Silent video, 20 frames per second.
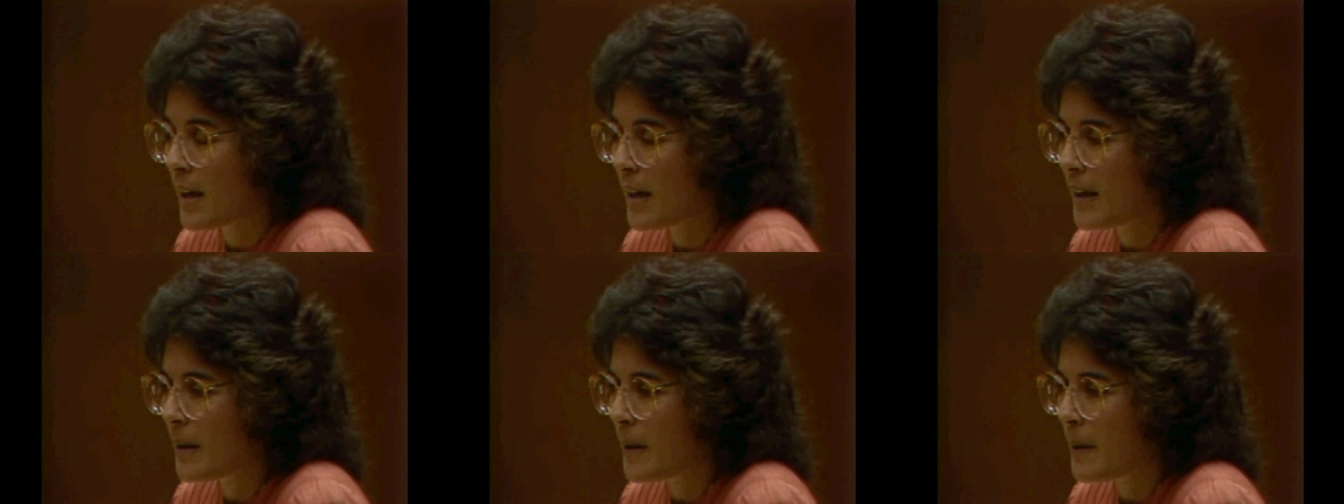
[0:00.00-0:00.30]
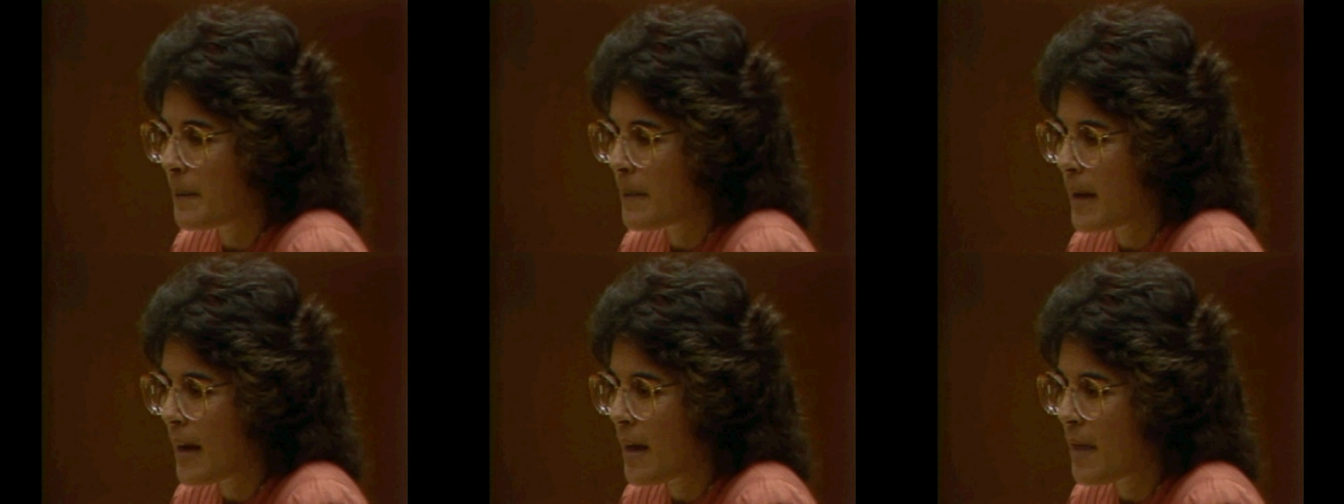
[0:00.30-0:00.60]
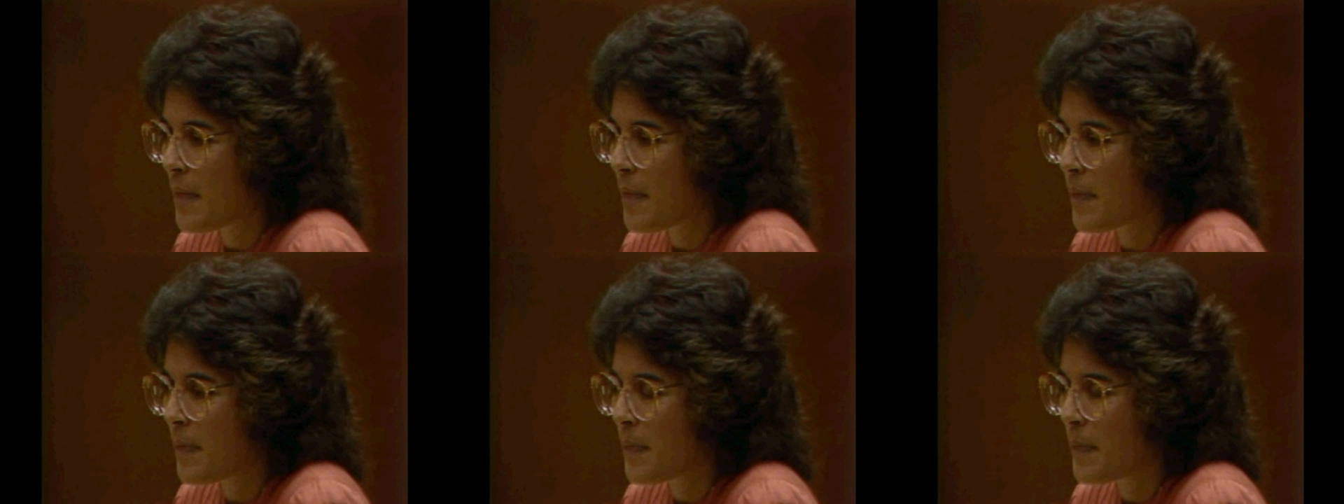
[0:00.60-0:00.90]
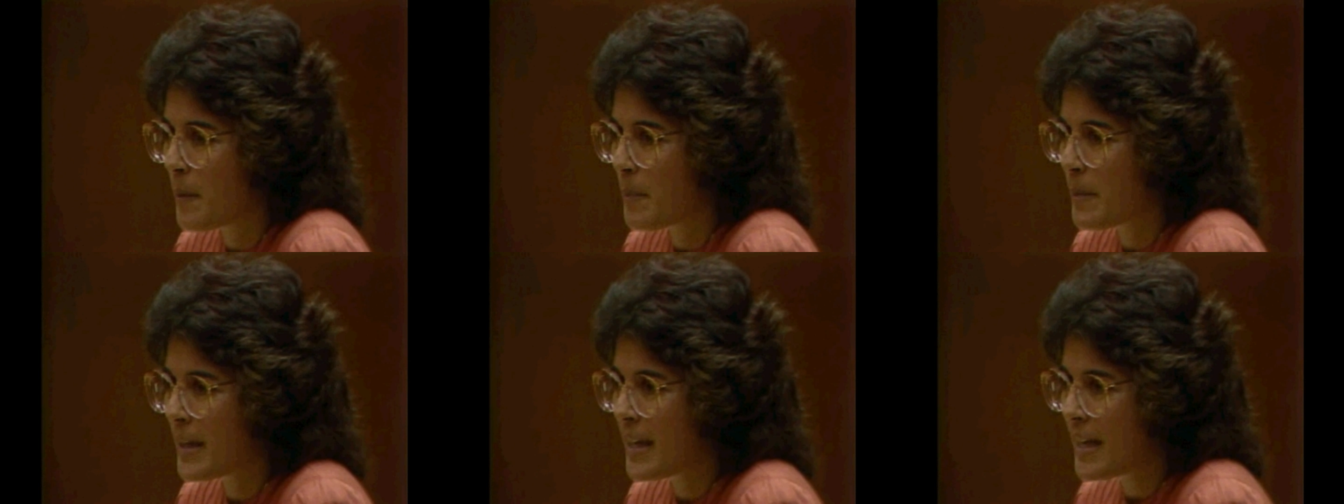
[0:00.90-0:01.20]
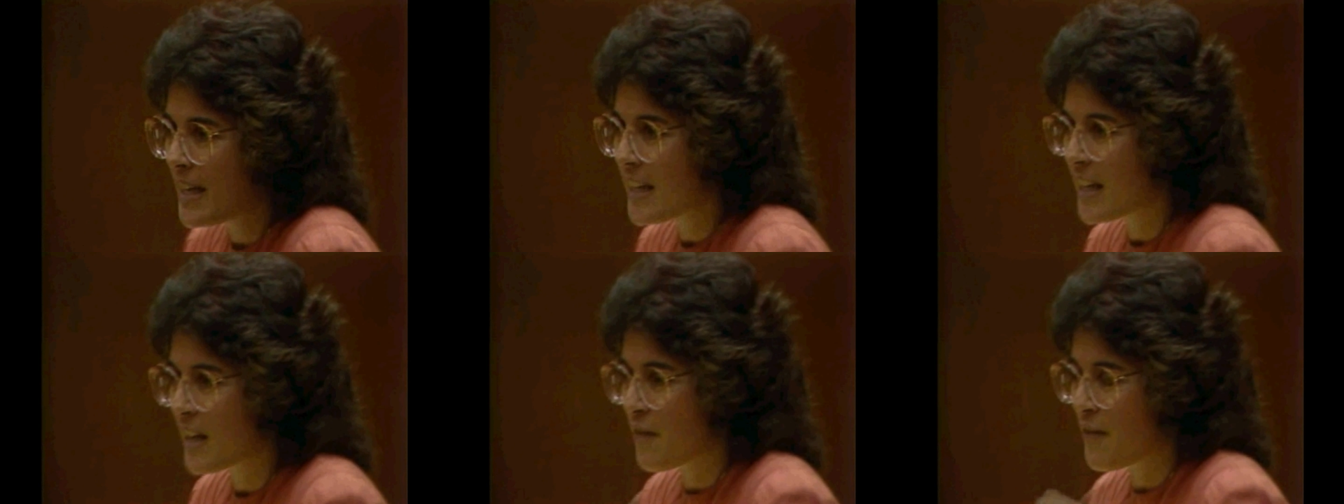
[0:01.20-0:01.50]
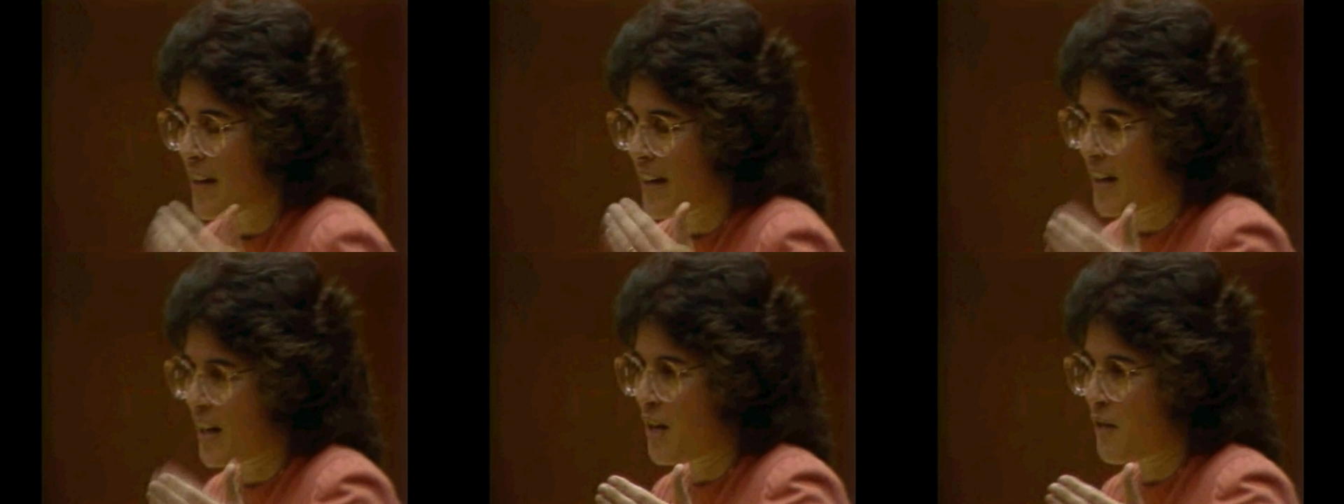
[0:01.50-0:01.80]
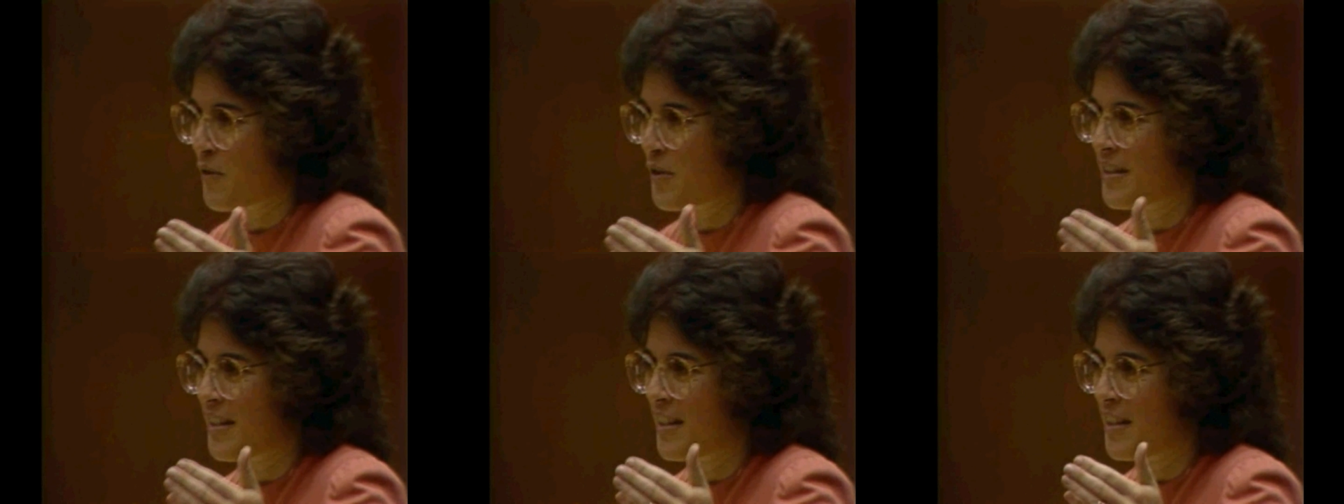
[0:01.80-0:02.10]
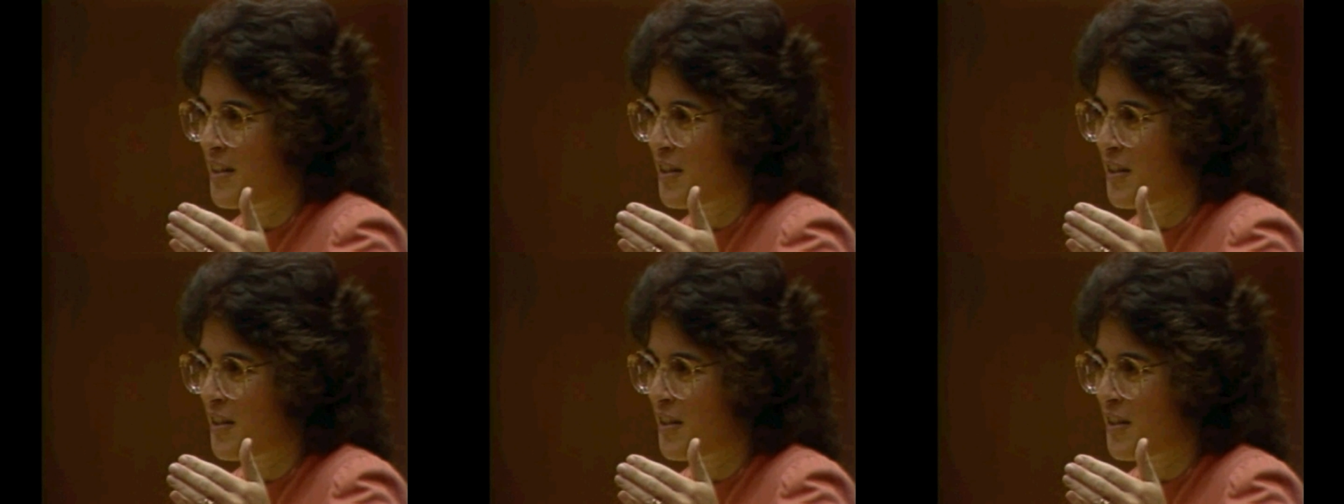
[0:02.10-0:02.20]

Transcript: And the beginning of that conversation